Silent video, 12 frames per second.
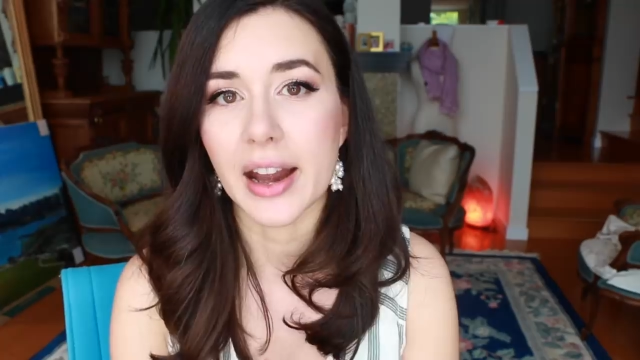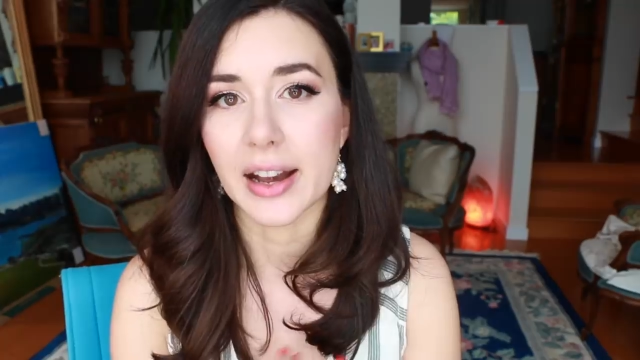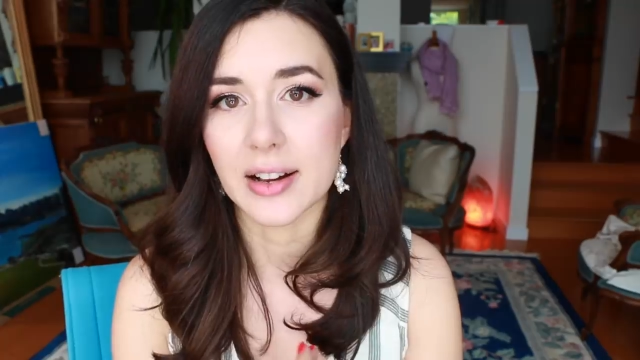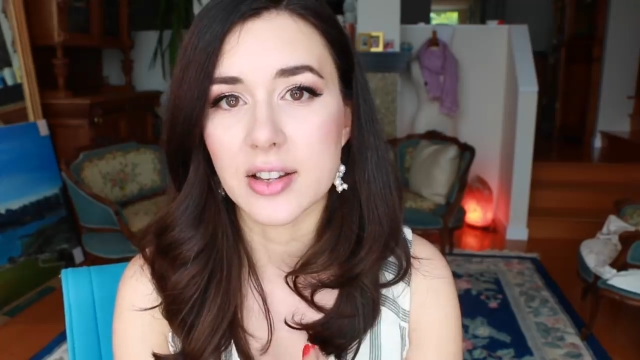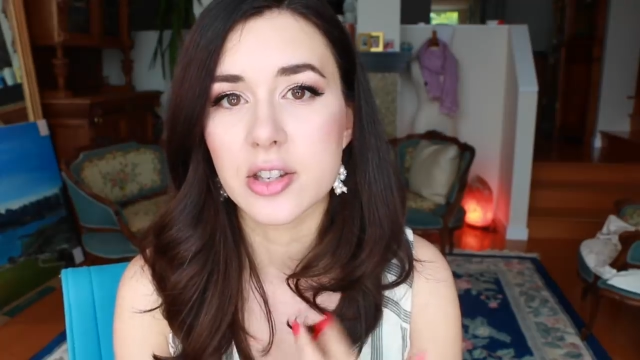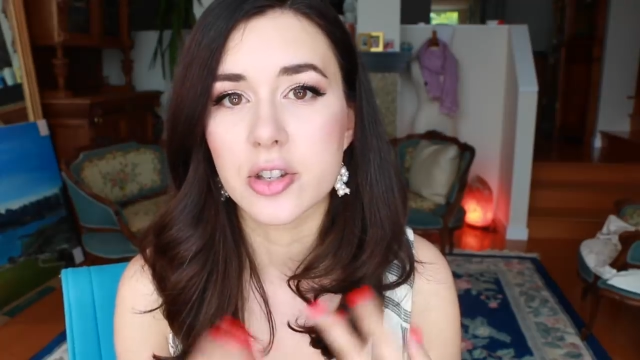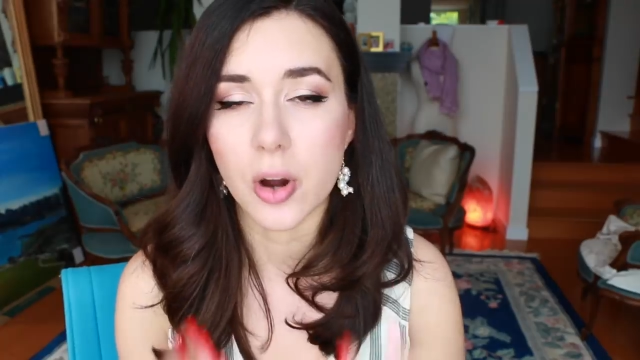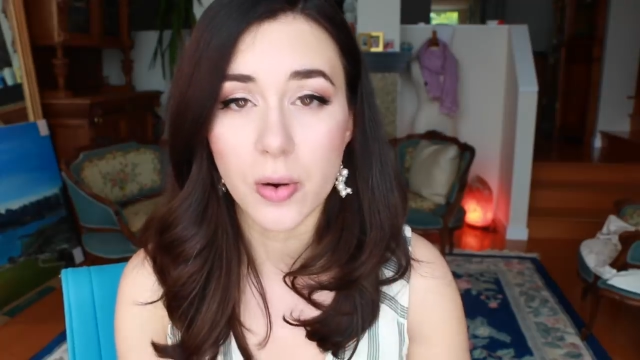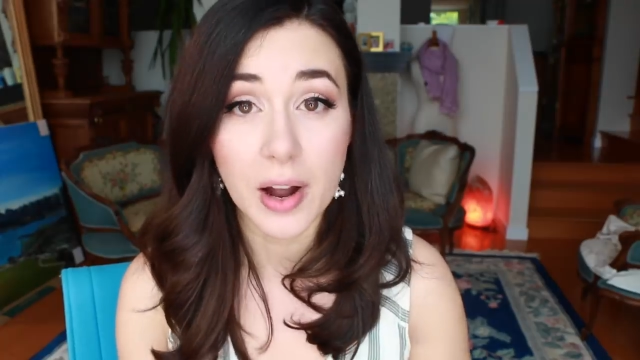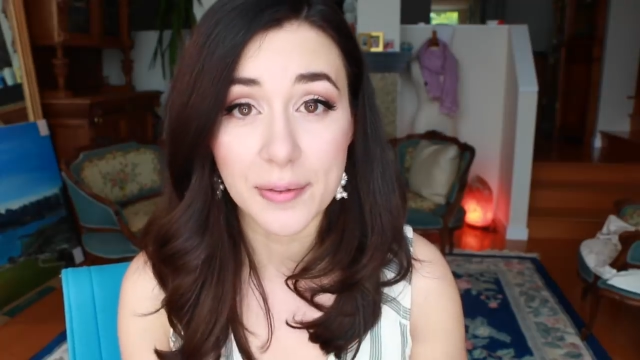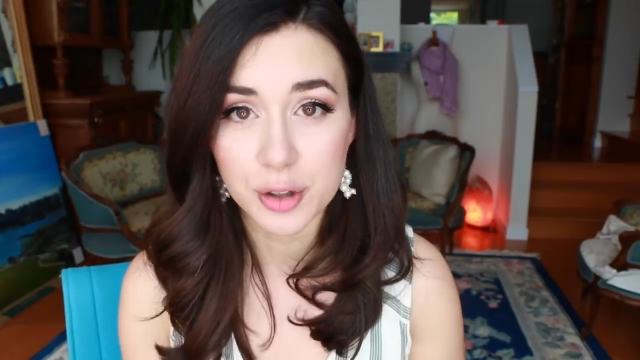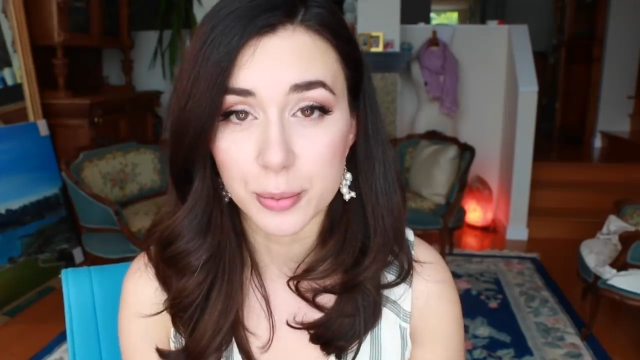and it's so
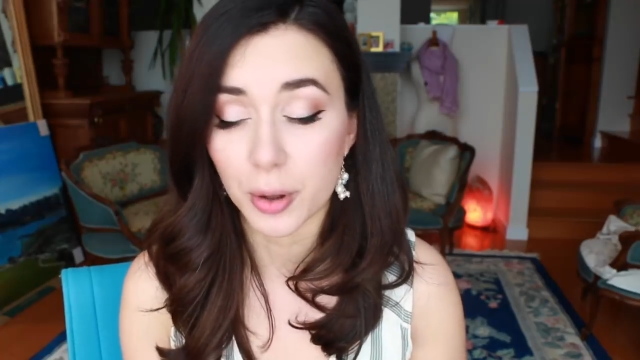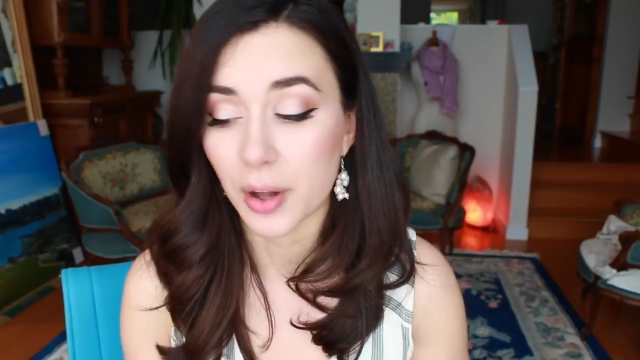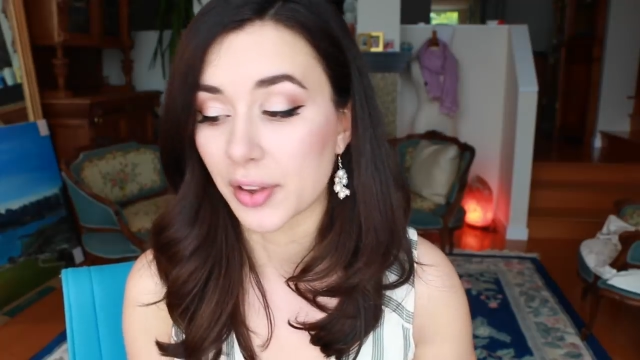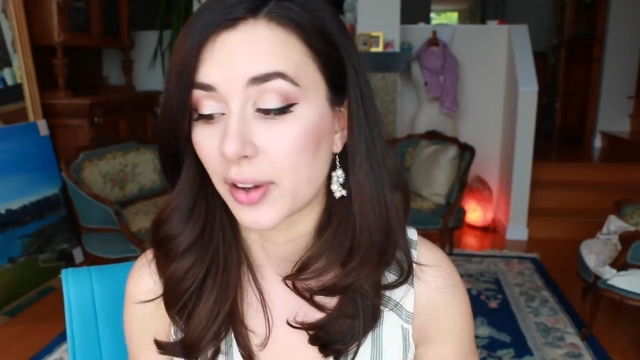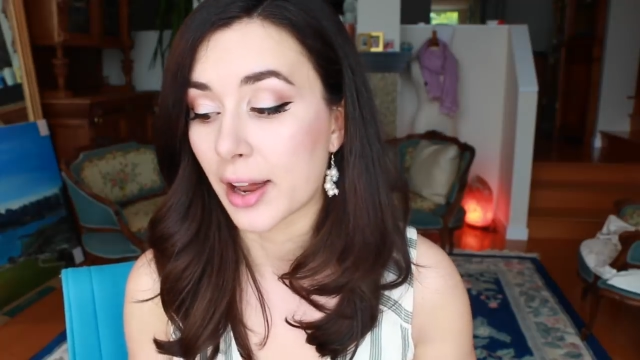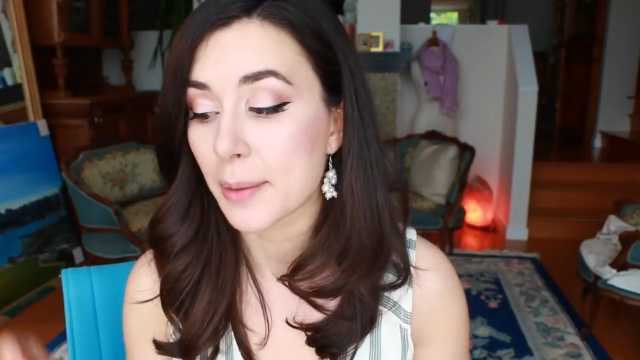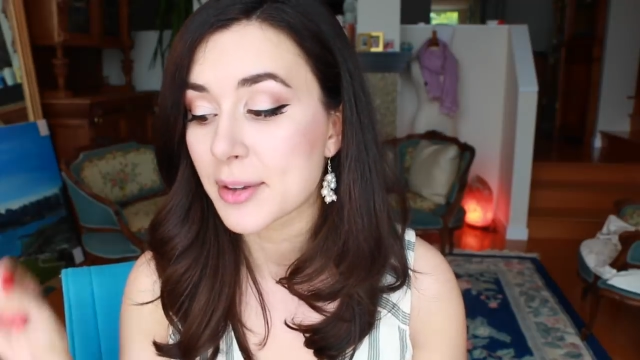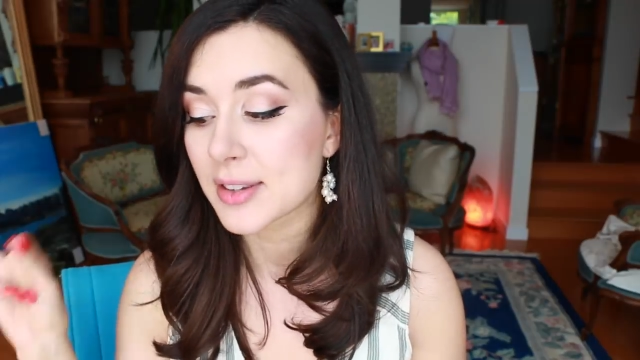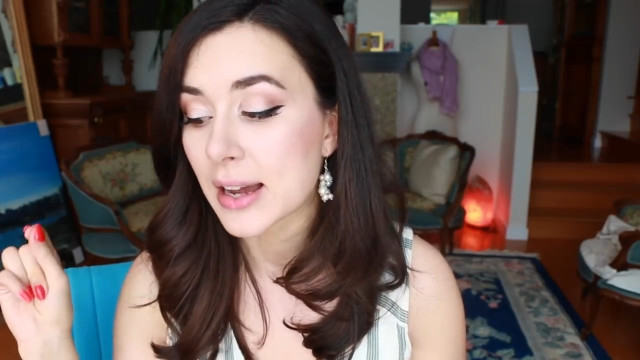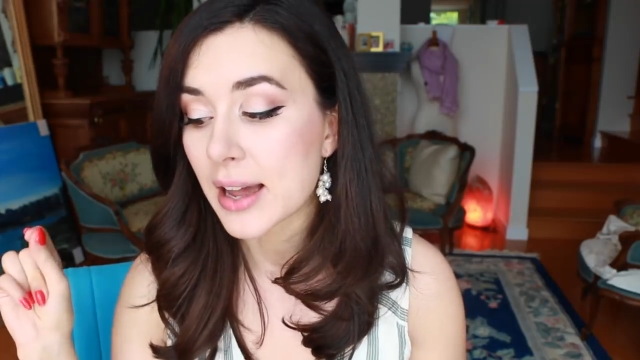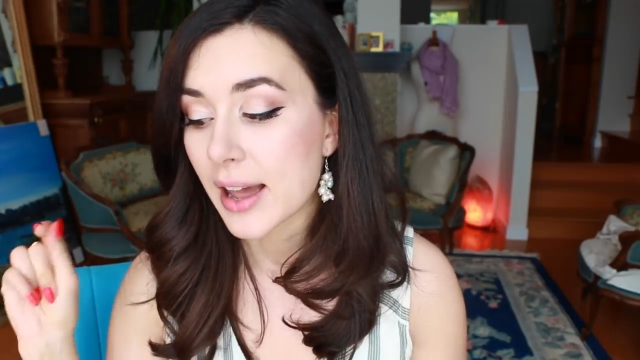comfortable on the lips.